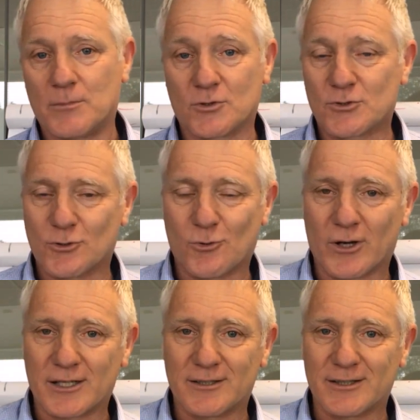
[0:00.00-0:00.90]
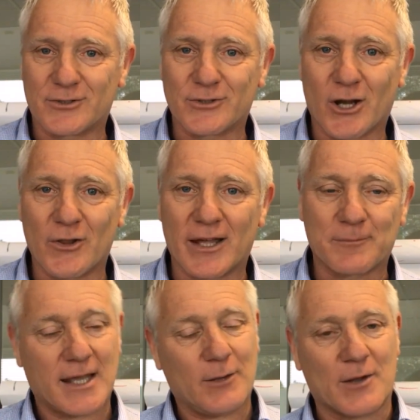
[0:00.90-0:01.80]
I'm not sure why you'd need to know
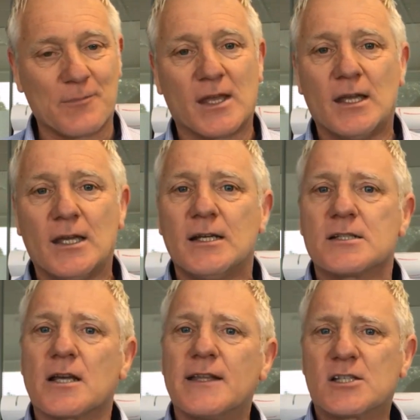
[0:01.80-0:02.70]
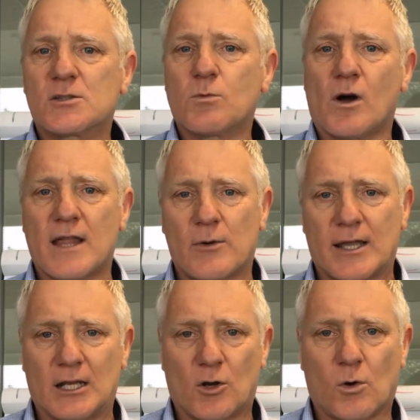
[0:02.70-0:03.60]
that. Anyway, so this is why they were
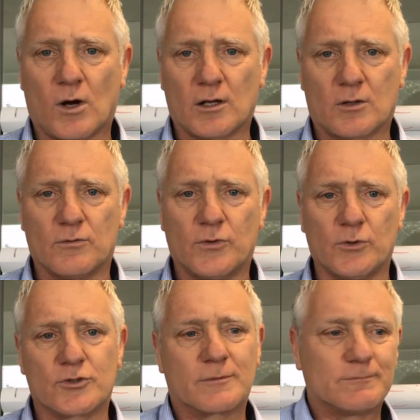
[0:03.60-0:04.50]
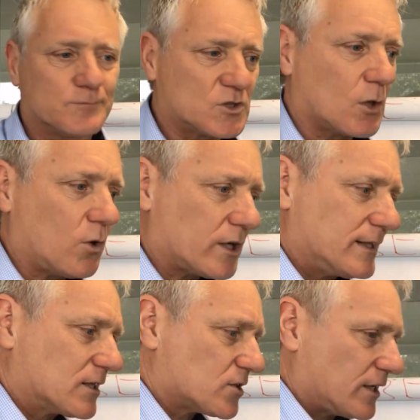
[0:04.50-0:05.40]
getting quite confused. So what I
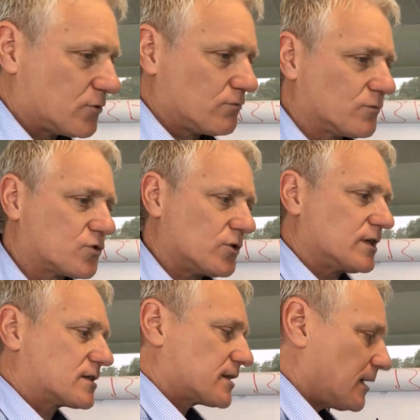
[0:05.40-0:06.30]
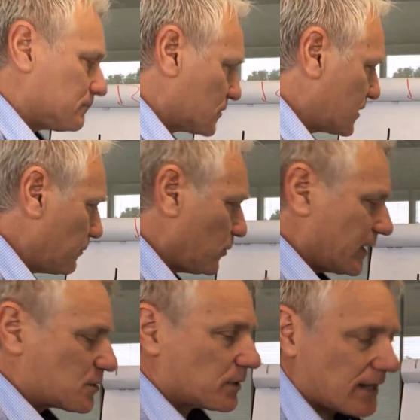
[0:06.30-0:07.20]
did is I drew this simple
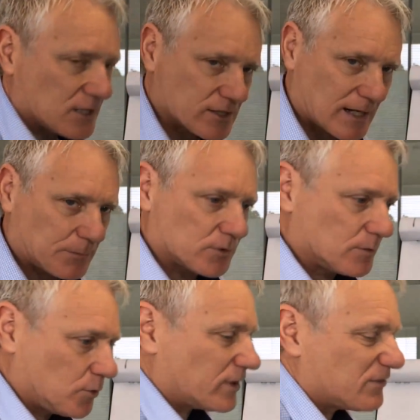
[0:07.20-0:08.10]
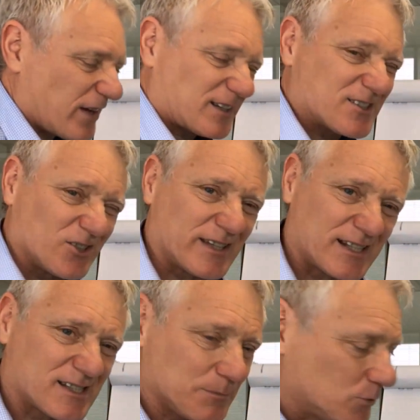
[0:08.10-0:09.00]
explanation up on the board. In fact, it's not
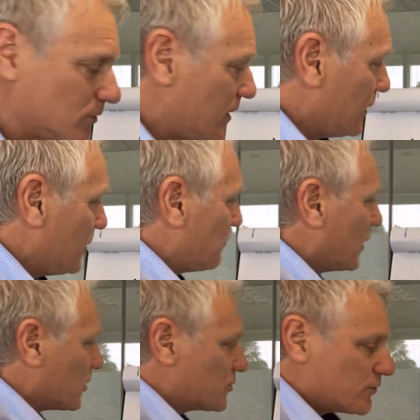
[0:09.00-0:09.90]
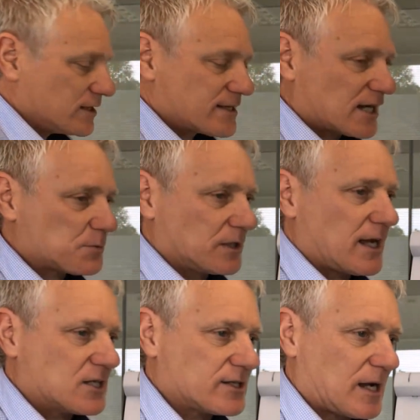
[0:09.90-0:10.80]
that simple, but I drew this
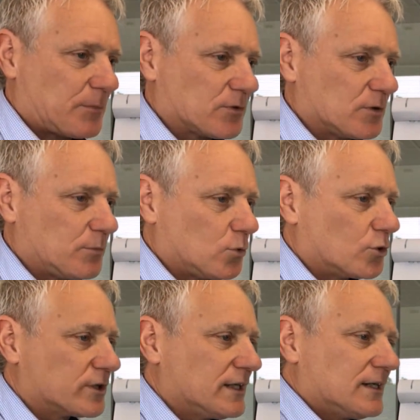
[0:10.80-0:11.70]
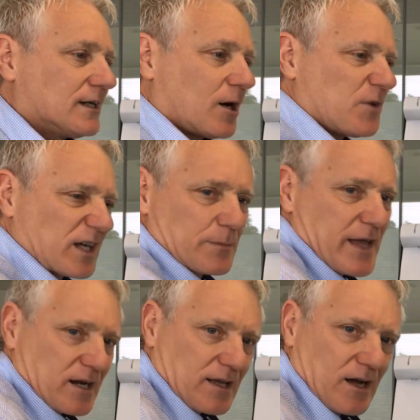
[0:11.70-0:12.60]
explanation up on the board. I'm not going to
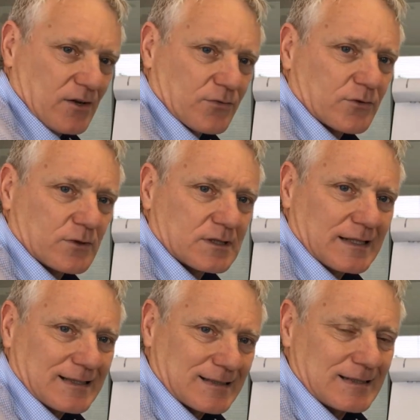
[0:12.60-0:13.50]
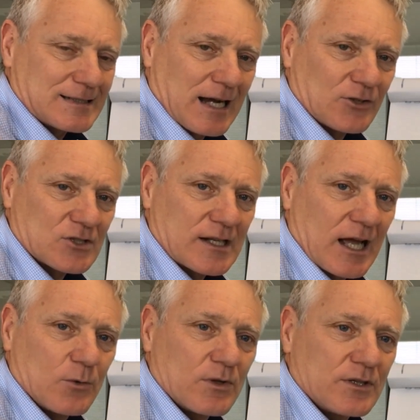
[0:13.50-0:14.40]
be able to go through it in detail
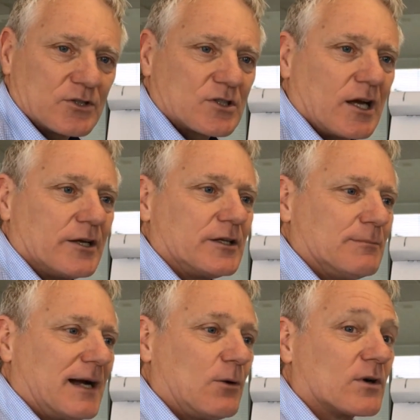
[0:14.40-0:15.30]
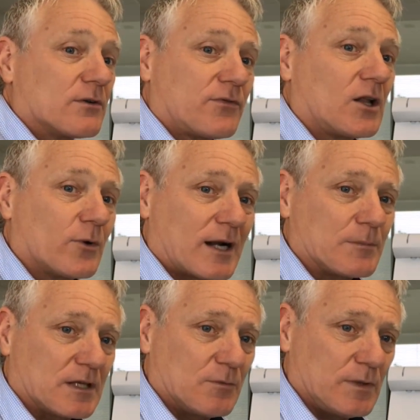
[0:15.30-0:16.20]
today with you, so you may want to follow it up
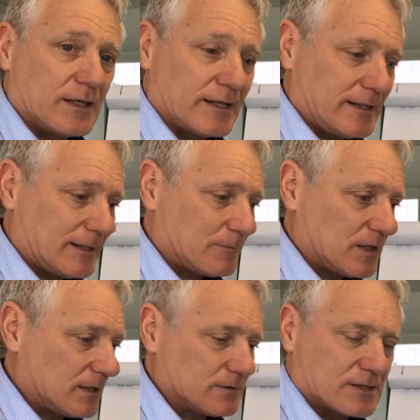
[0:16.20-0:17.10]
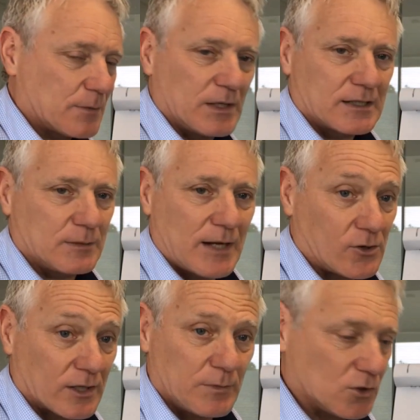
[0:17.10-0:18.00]
and give me send me an
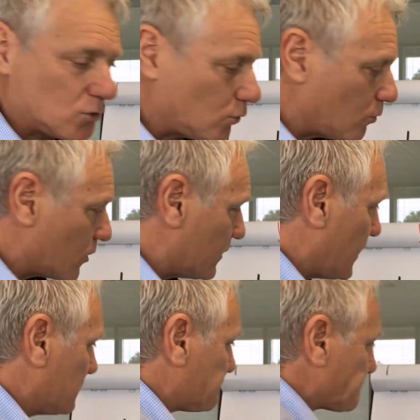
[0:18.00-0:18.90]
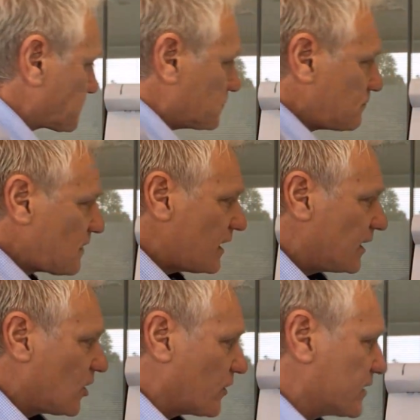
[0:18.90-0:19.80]
email, give me a call, whatever,
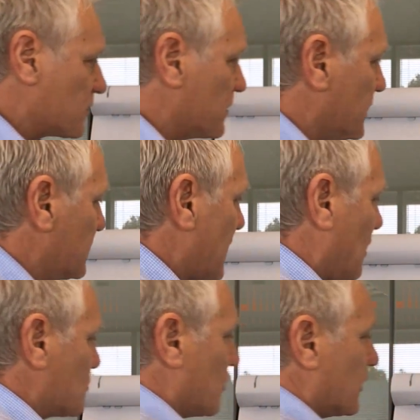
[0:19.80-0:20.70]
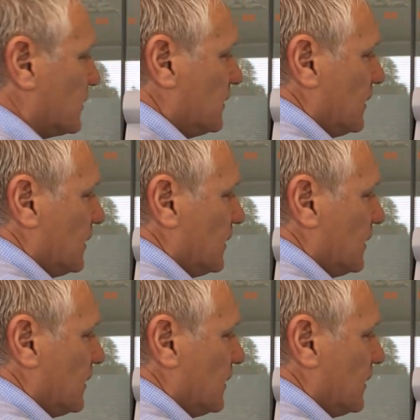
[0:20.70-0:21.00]
and I'll get some details on it.